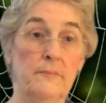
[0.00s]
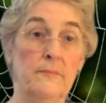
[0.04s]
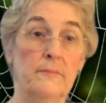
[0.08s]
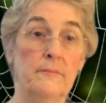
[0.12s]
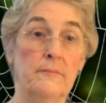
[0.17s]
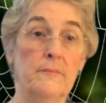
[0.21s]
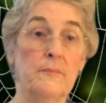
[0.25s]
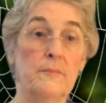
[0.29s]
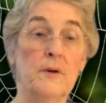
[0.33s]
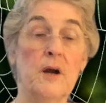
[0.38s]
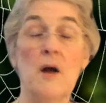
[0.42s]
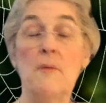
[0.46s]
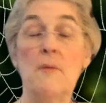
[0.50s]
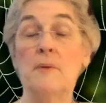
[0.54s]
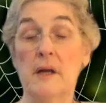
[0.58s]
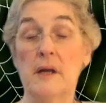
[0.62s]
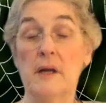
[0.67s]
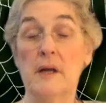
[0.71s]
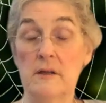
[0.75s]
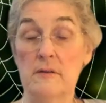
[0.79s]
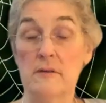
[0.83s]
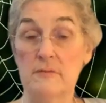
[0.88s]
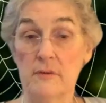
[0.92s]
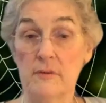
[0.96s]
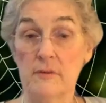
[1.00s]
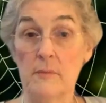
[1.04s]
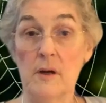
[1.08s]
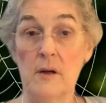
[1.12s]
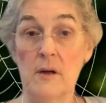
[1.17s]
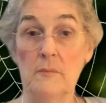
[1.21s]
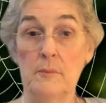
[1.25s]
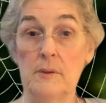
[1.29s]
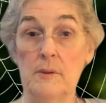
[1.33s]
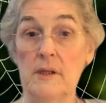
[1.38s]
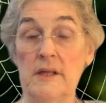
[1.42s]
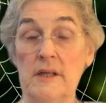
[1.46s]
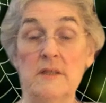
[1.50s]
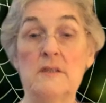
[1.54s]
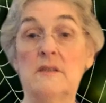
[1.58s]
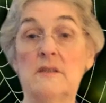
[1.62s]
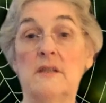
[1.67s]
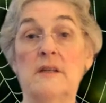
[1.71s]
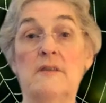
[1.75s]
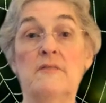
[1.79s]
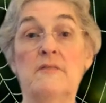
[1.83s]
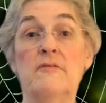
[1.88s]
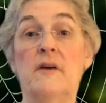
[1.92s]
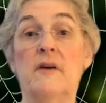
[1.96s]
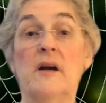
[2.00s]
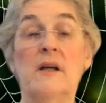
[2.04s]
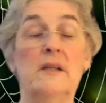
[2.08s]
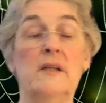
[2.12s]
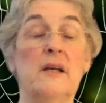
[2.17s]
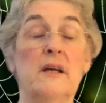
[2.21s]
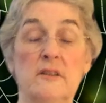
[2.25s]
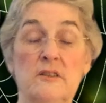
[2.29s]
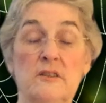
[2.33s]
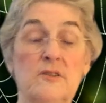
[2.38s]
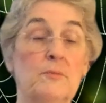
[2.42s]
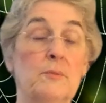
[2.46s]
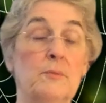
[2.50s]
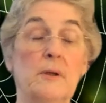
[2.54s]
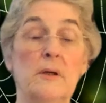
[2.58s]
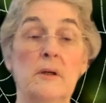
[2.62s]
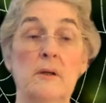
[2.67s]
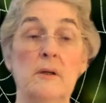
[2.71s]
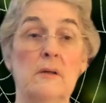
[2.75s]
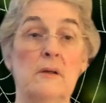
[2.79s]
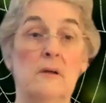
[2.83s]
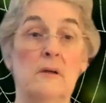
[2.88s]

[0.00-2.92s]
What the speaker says: propagated from plants they find elsewhere